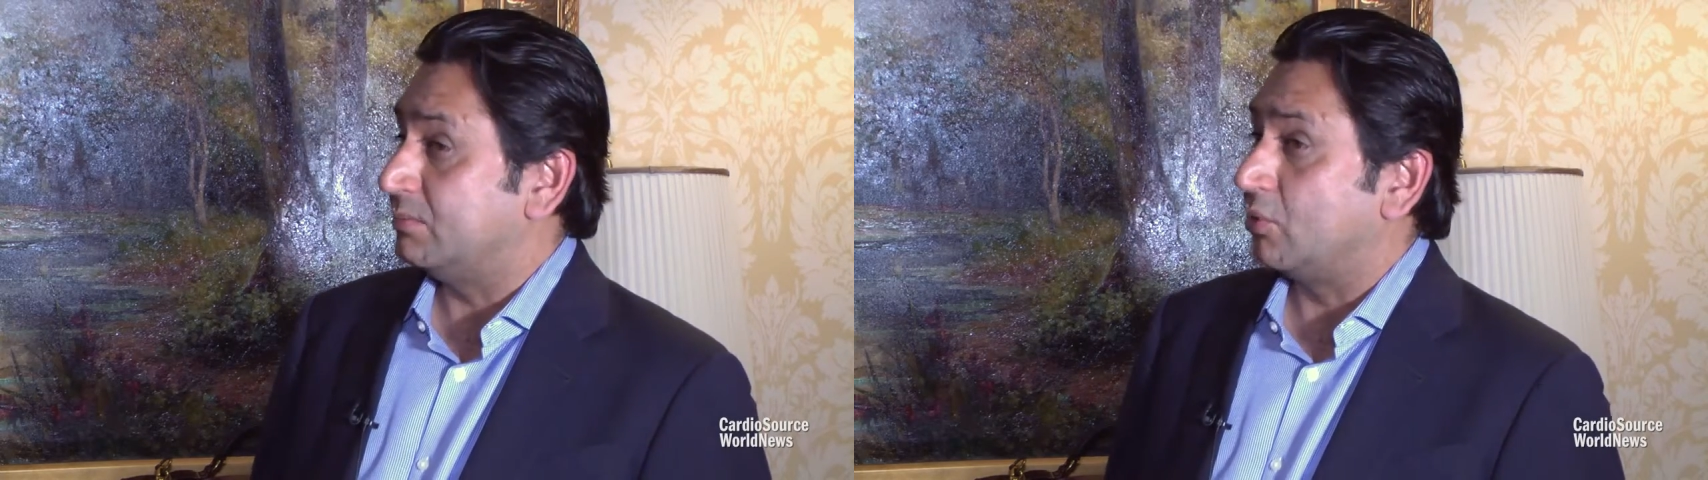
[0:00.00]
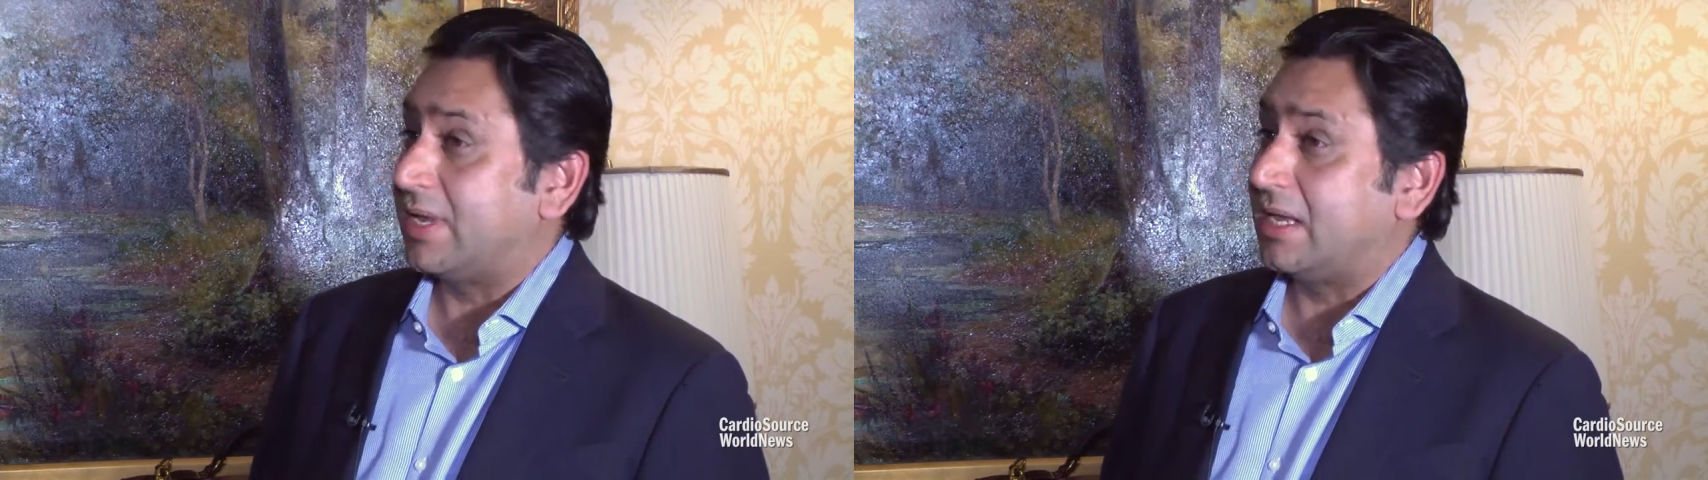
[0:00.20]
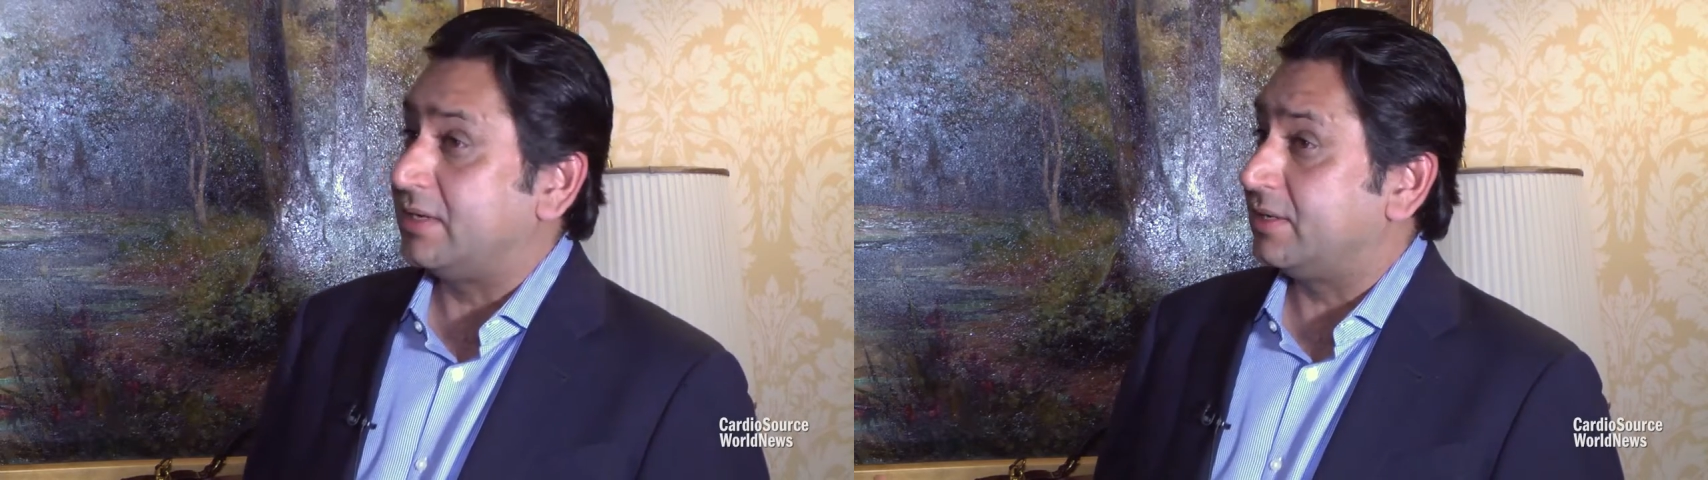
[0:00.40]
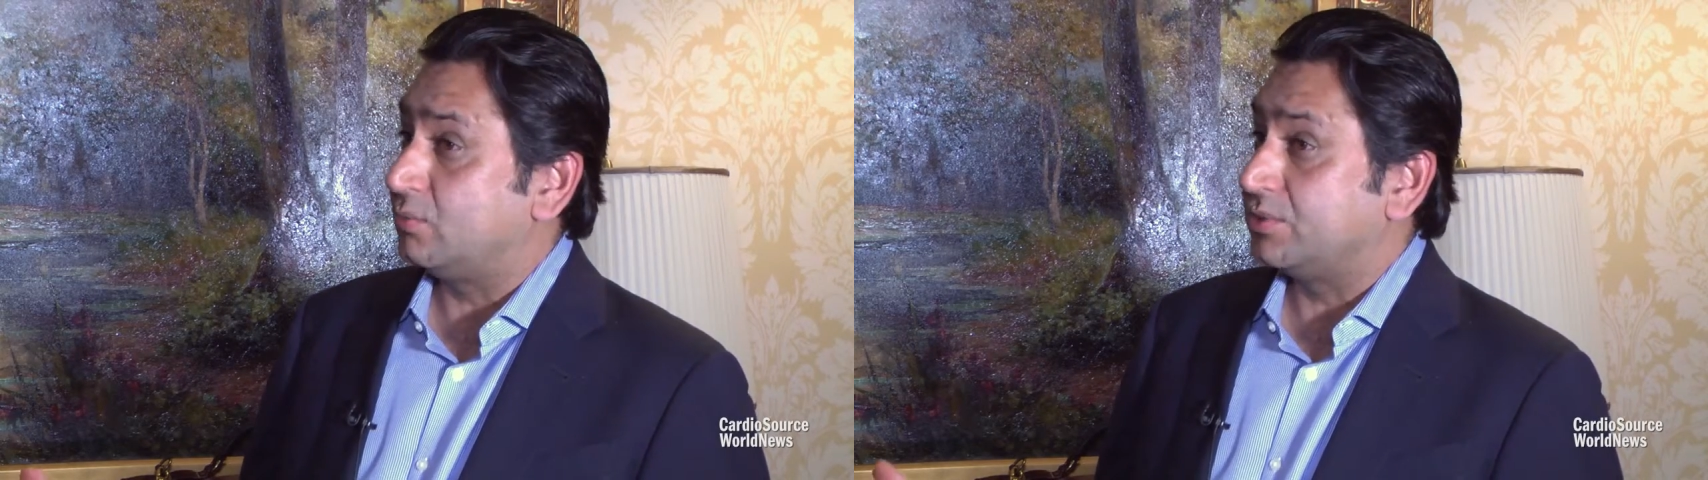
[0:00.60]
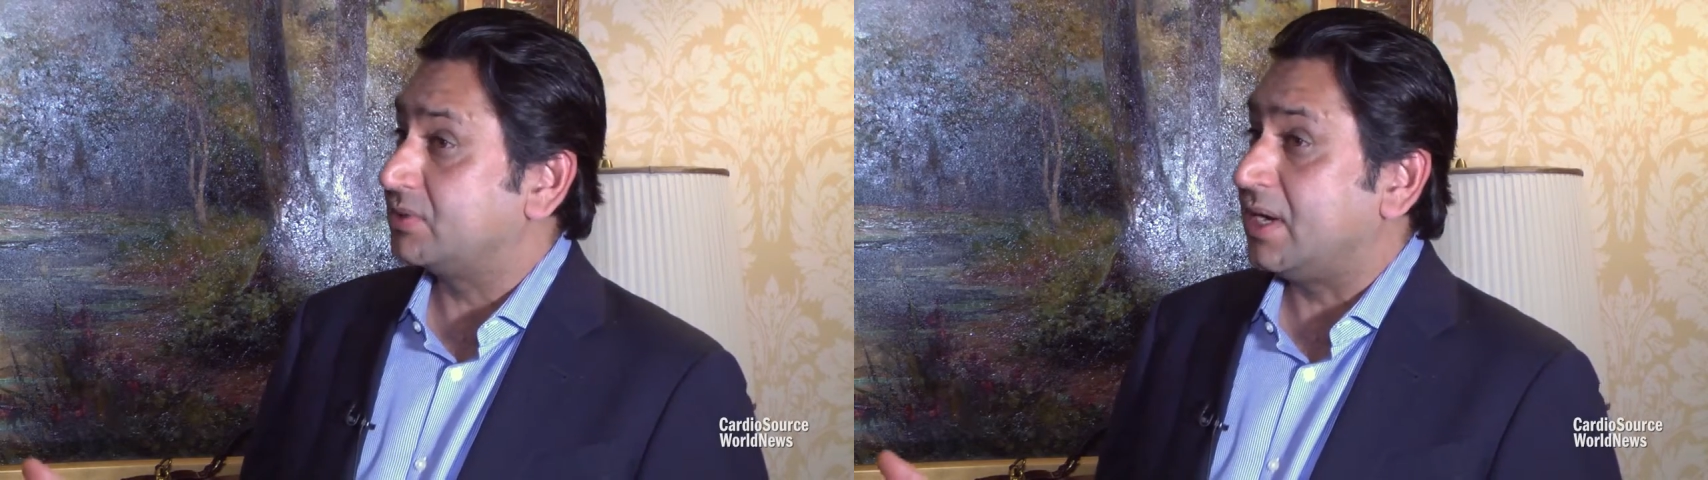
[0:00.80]
the
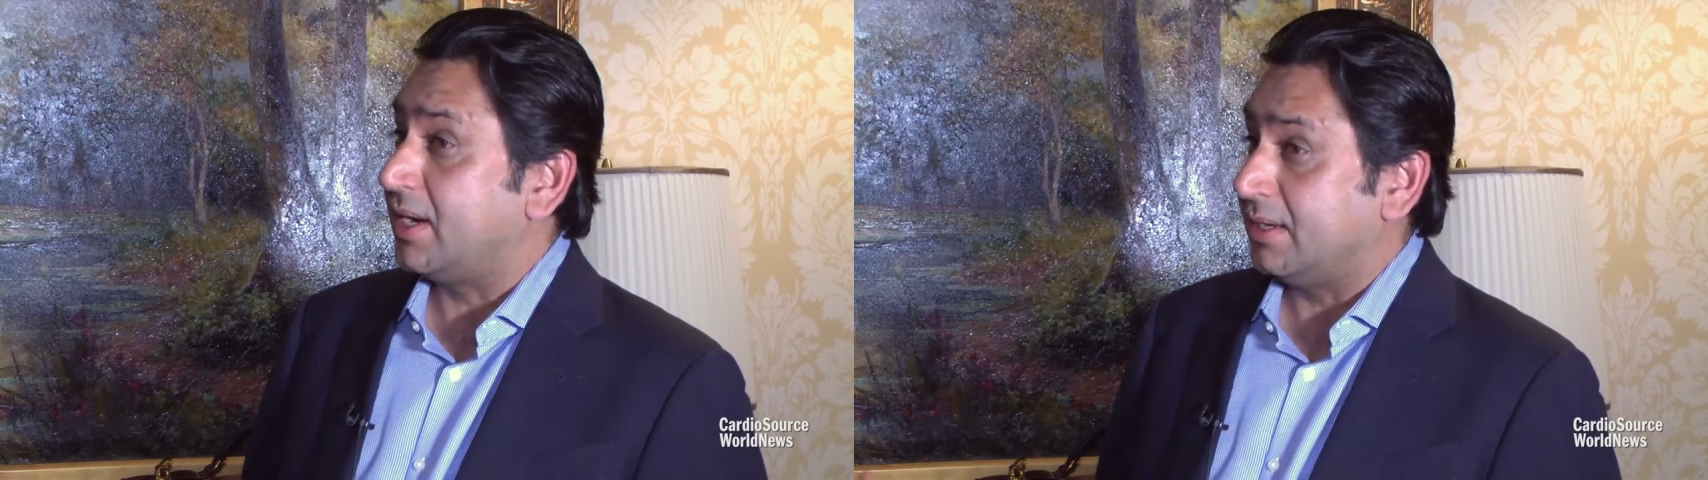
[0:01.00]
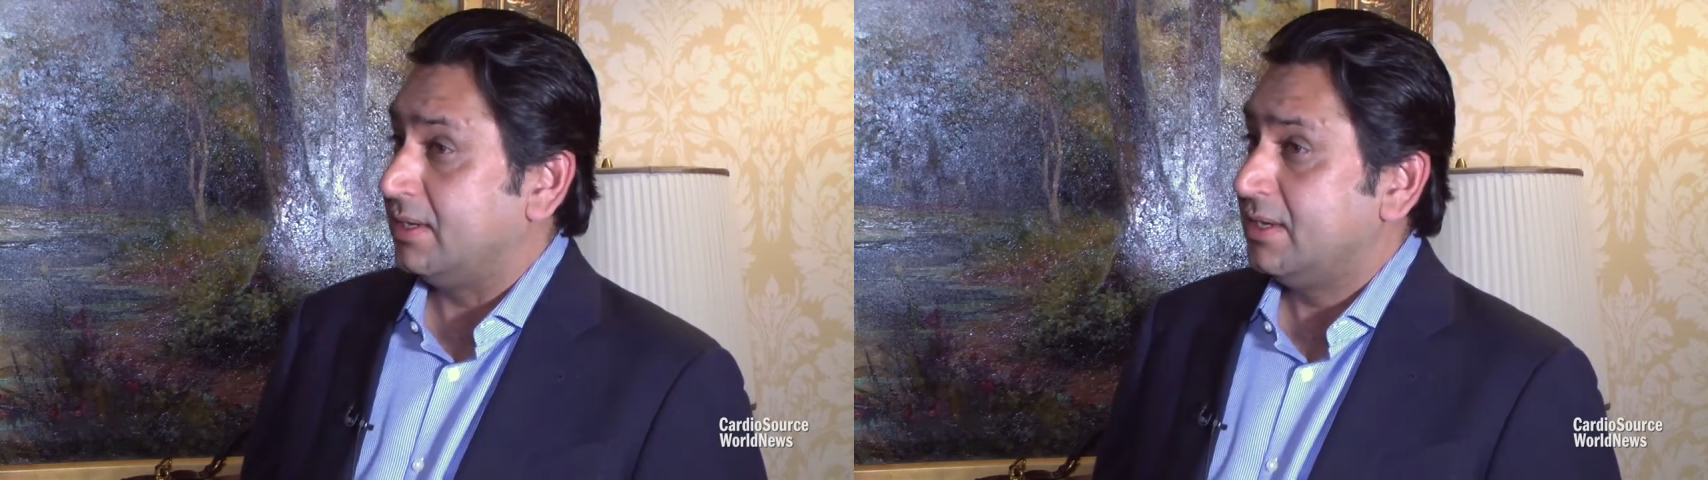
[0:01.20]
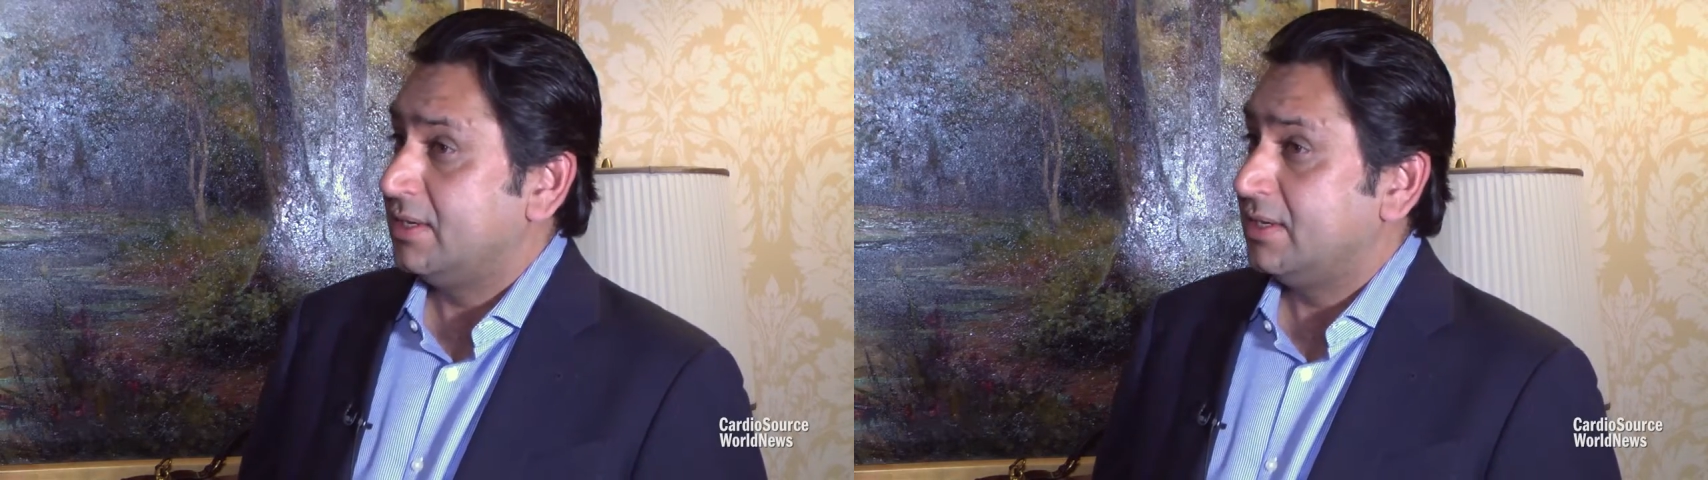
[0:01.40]
mortality was high.